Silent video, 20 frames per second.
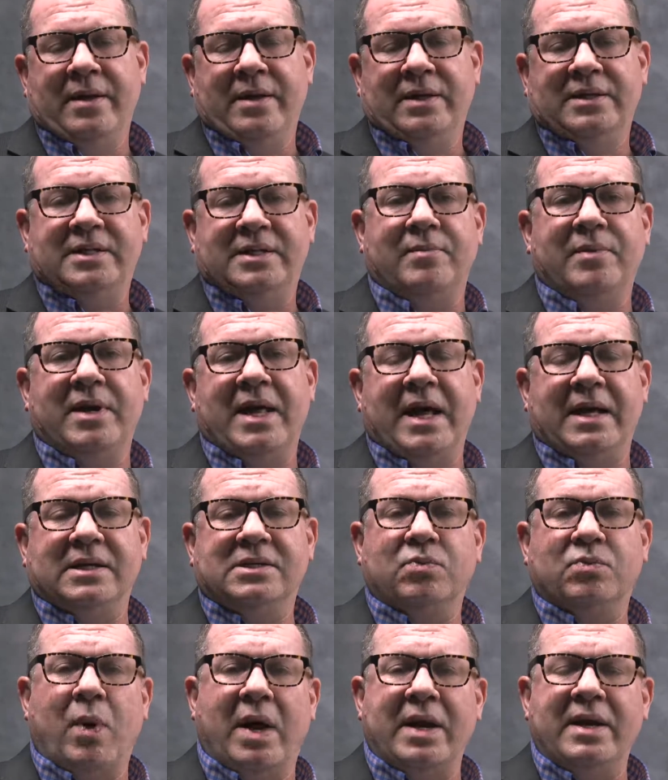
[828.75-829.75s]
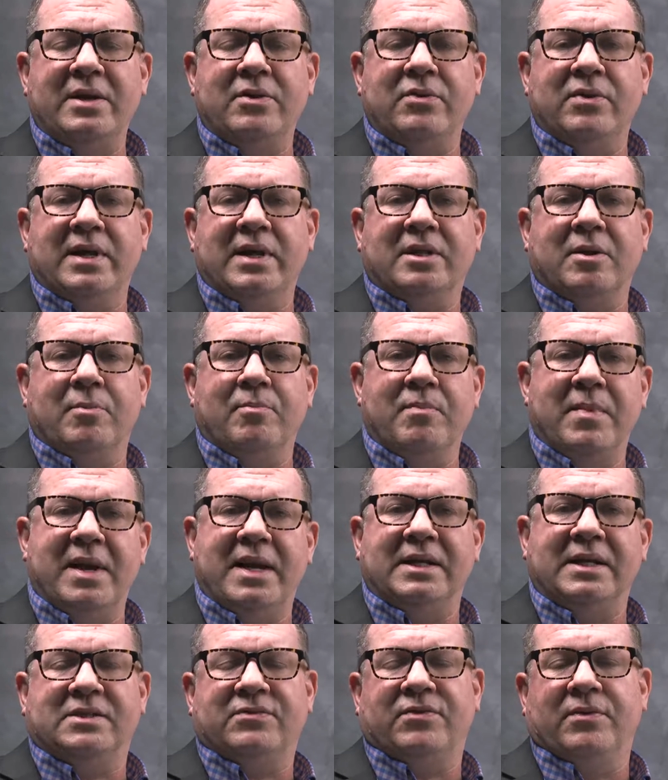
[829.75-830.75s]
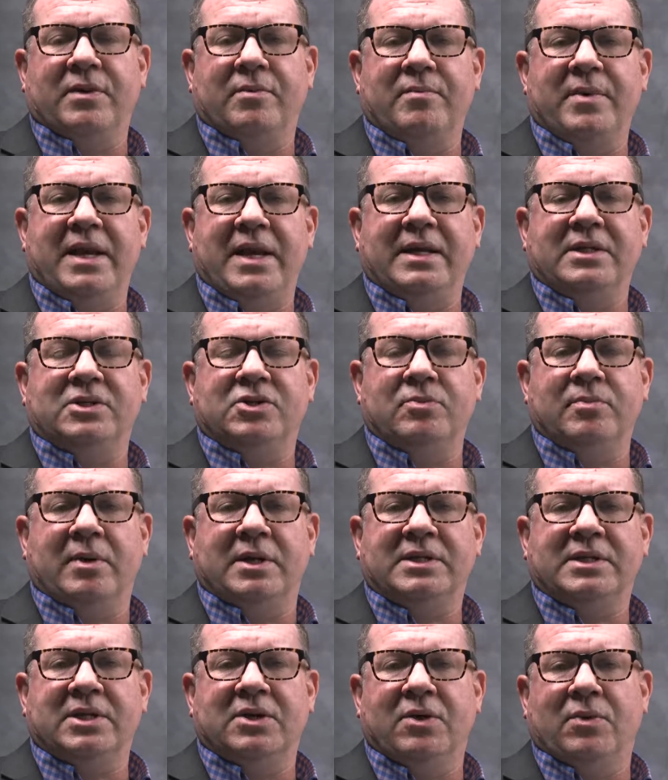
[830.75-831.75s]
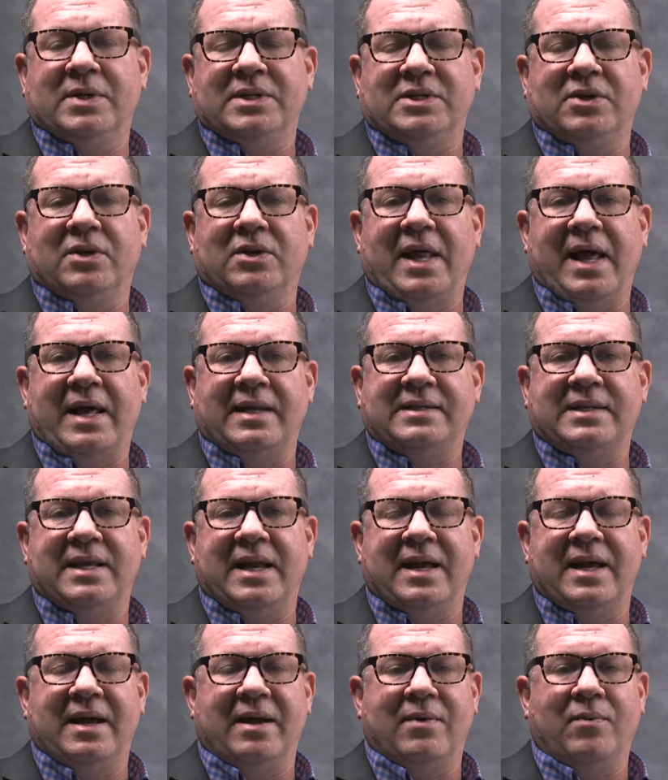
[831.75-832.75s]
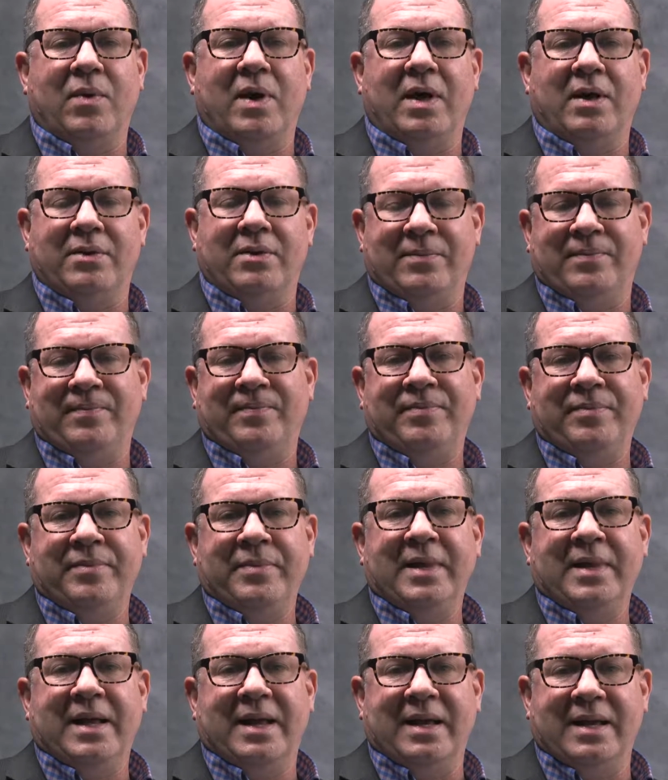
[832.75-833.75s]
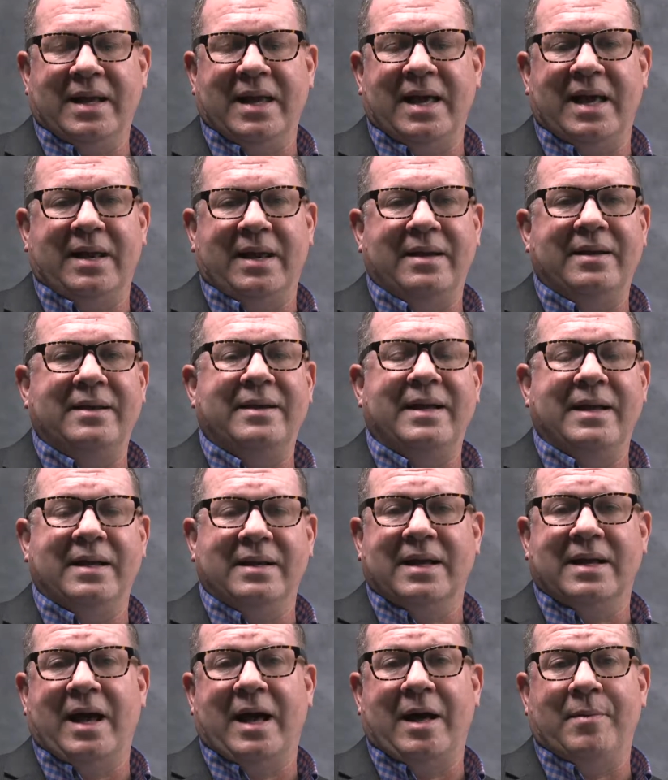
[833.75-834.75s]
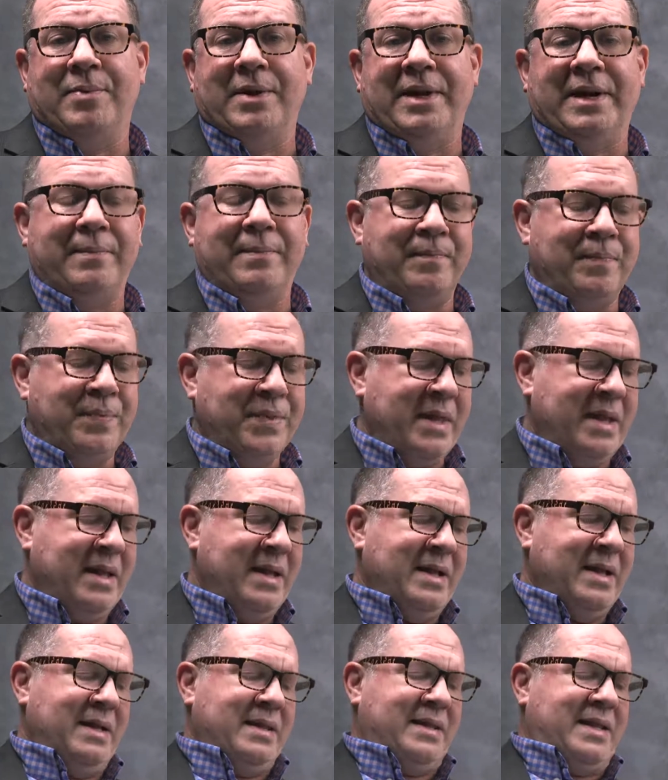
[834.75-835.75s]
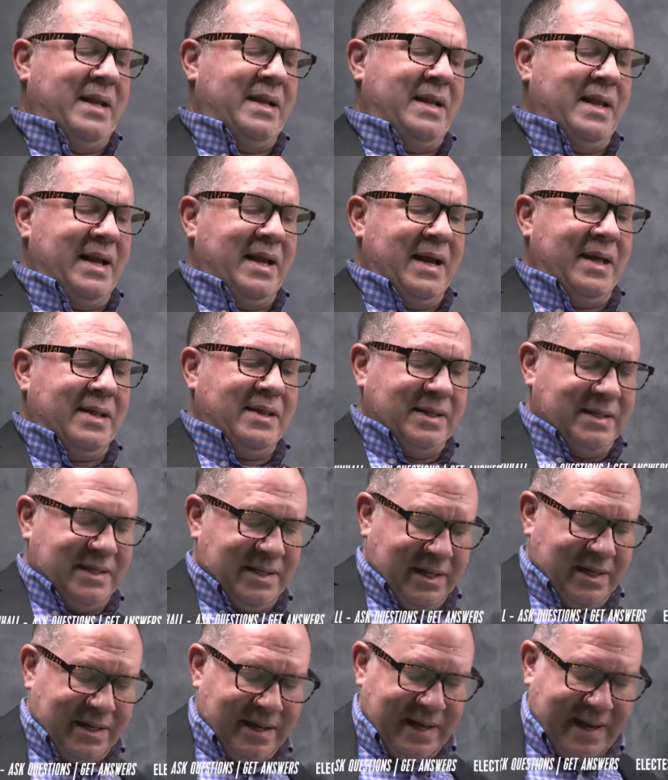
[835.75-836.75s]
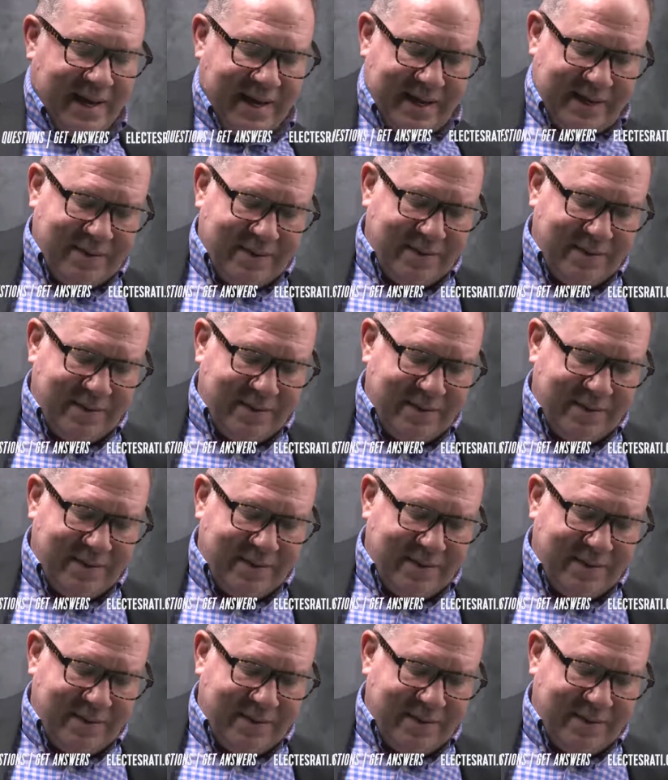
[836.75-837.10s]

Somebody asked, why didn't you get the minutes from the meeting 2 months ago until last night? Well, again, incompetent. Then they had this young guy,